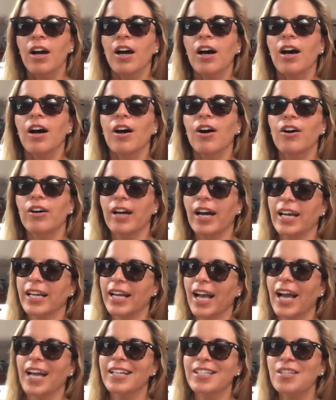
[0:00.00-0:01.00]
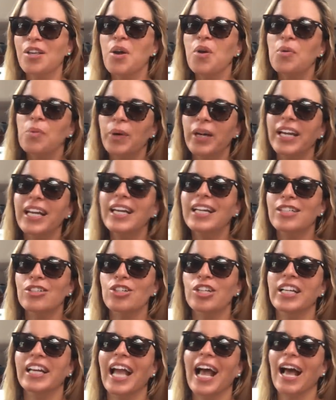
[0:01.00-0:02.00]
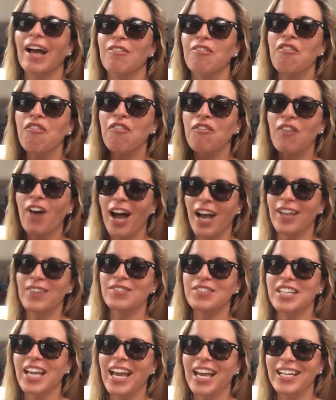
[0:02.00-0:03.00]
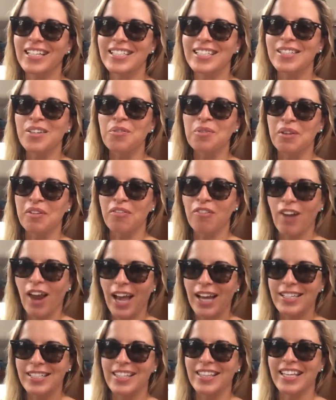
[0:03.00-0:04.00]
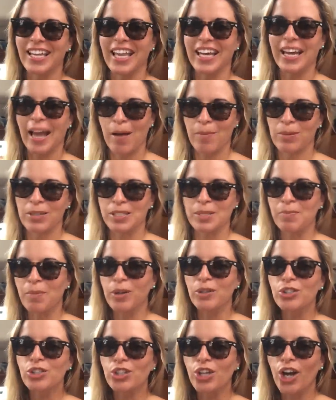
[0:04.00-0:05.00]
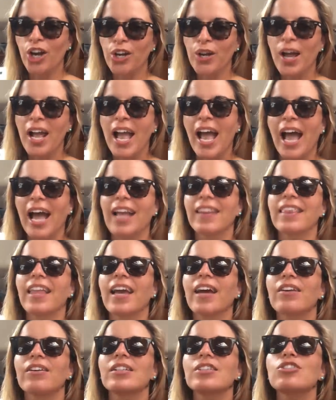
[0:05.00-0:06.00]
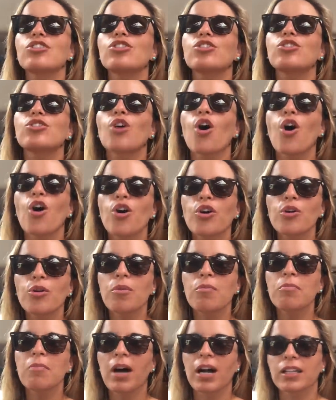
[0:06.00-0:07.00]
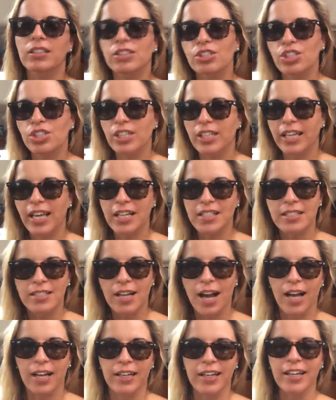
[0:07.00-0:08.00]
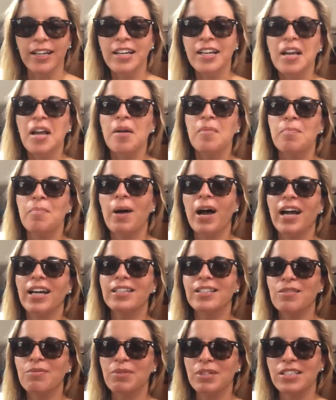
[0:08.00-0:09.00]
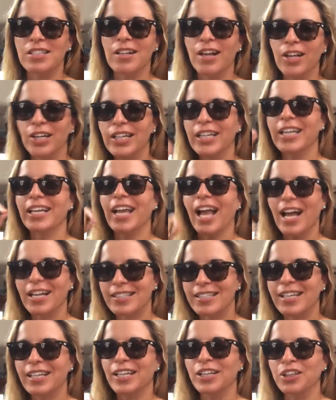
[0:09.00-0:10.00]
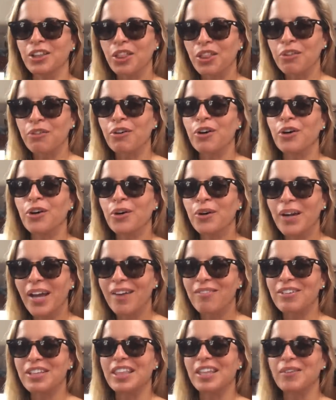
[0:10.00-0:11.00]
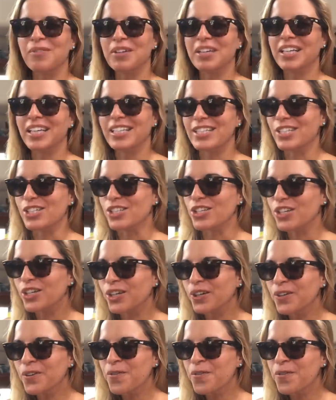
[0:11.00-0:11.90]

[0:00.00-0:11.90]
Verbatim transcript: Alright guys, we literally have five days till we fly to the Annapolis Boat Show, and there is so much to get done. But we're slowly ticking through everything we need to do.